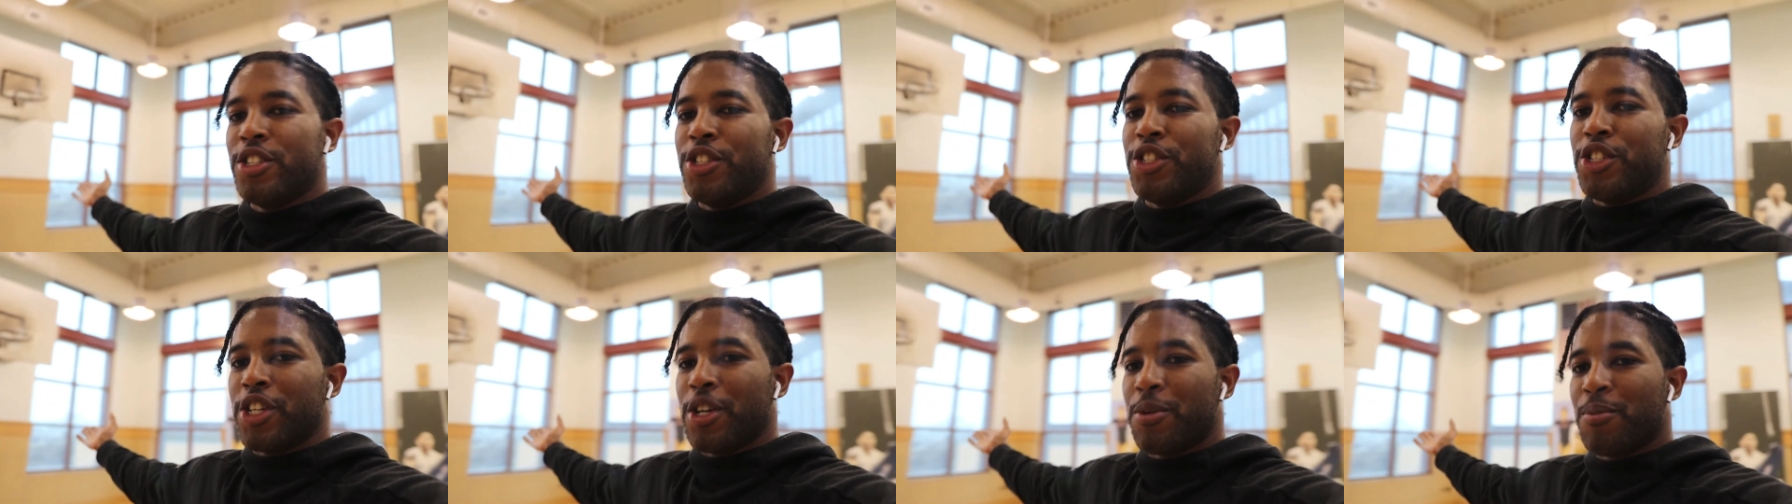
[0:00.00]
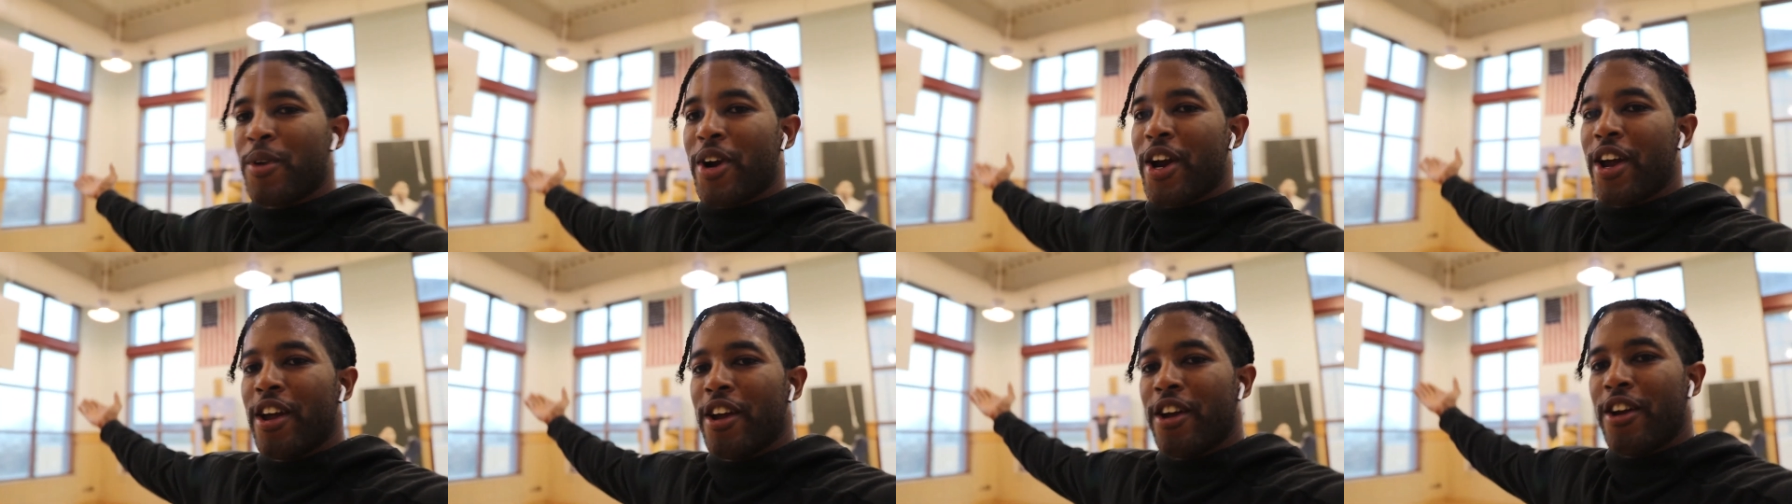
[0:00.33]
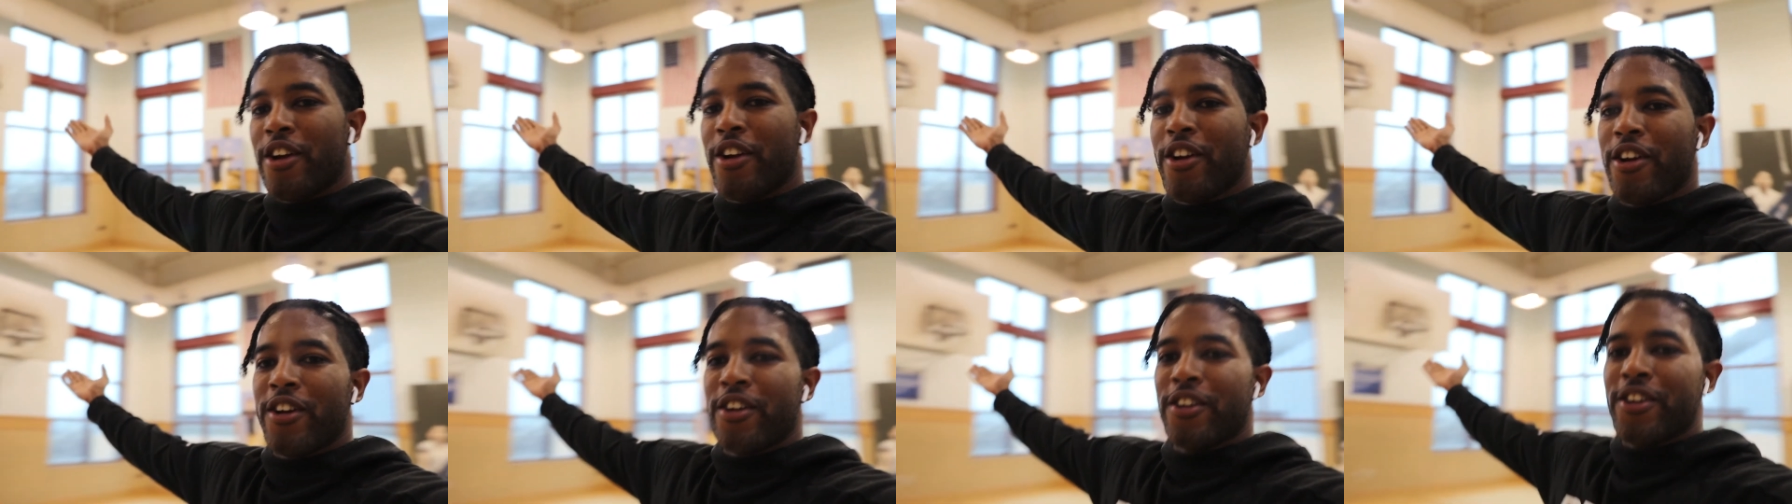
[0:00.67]
gym right
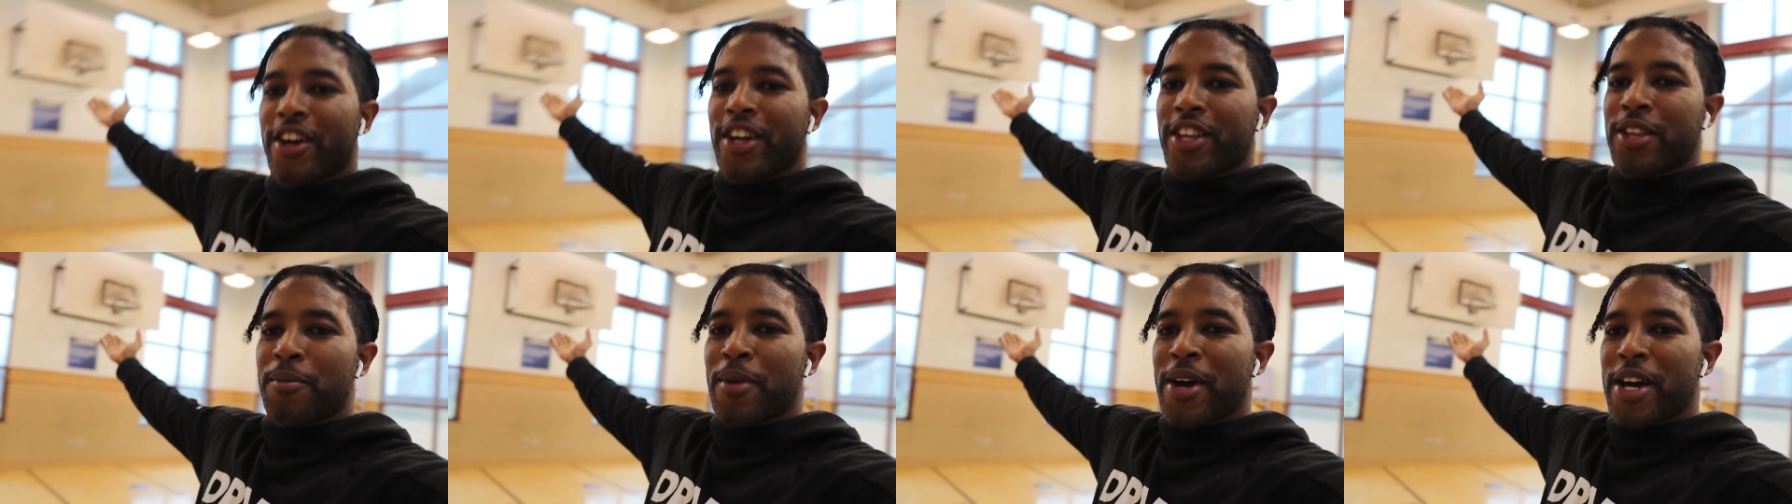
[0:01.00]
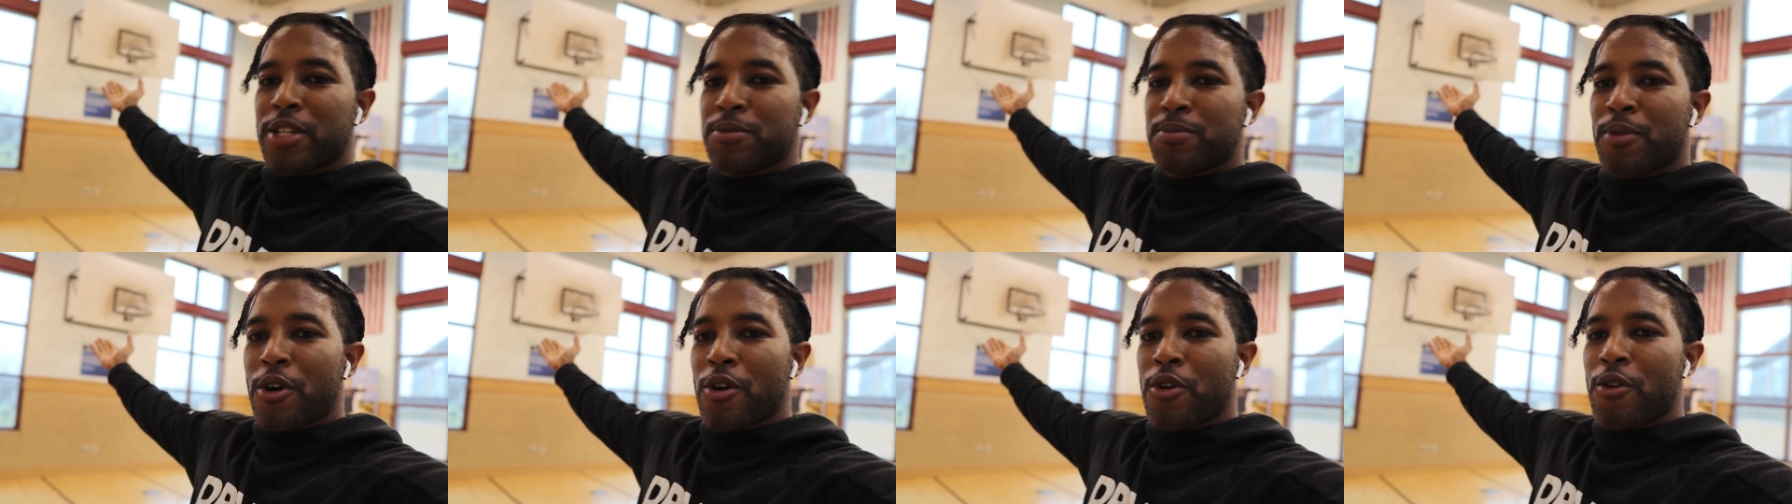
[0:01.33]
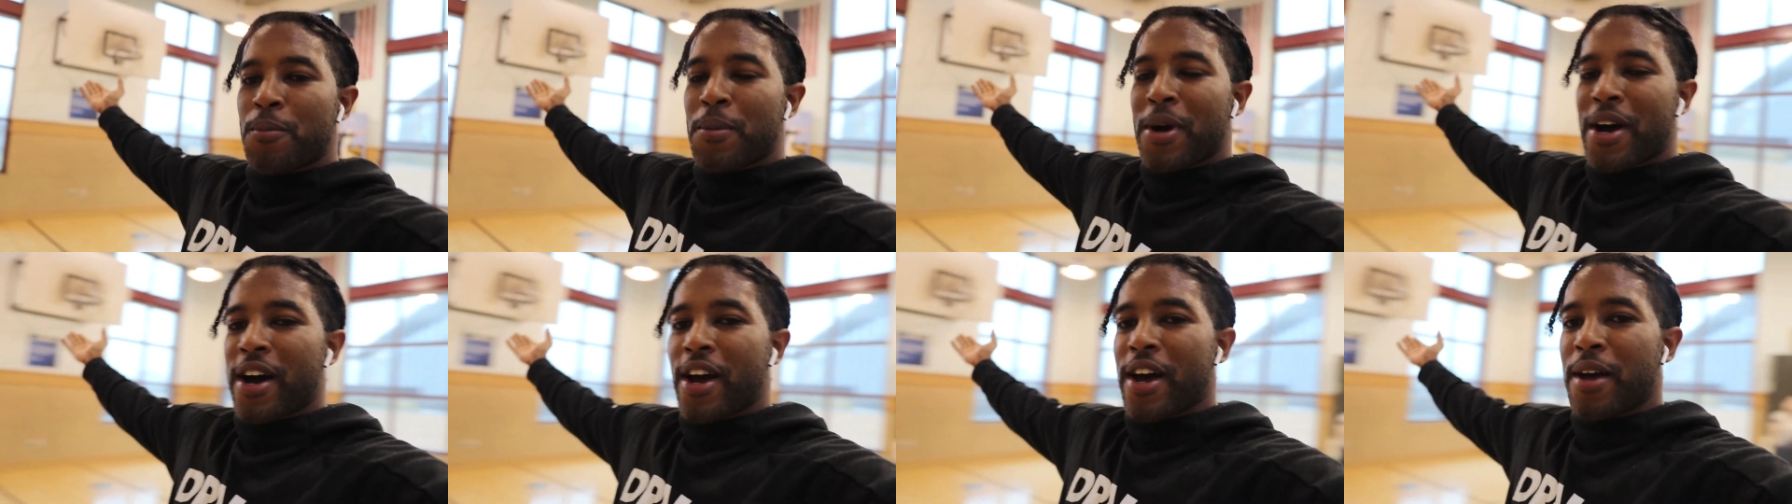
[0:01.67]
here. You got the basketball
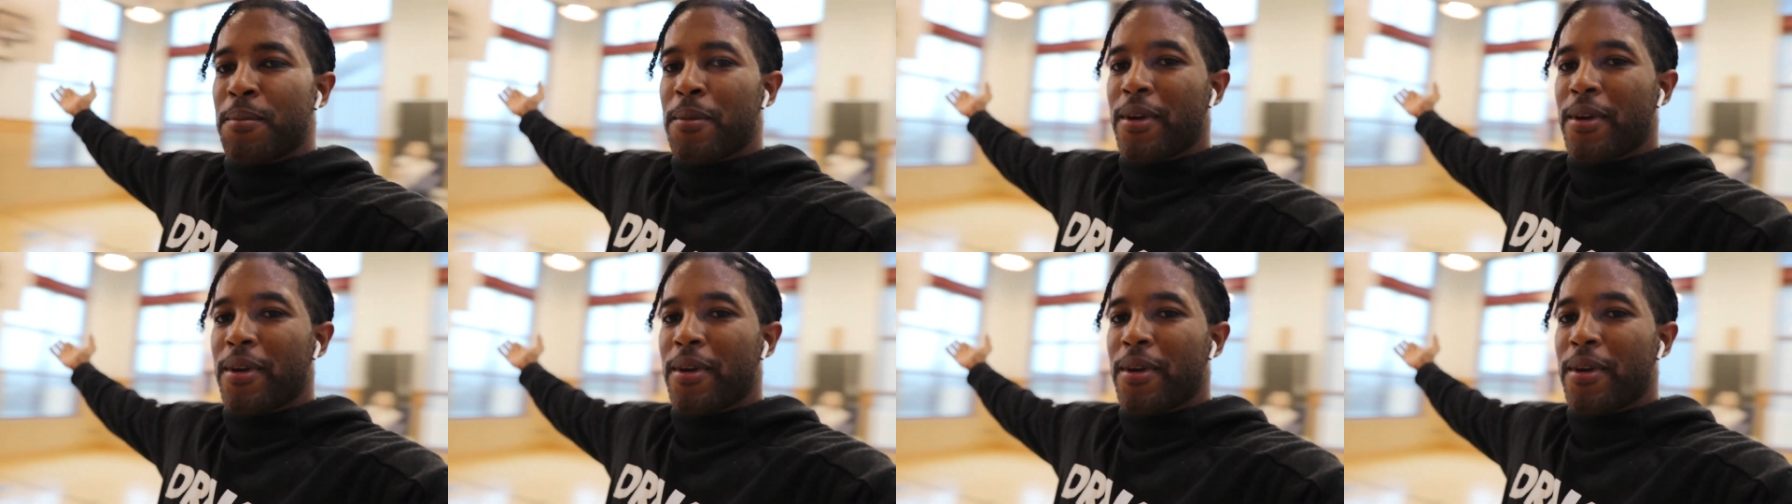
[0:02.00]
hoop behind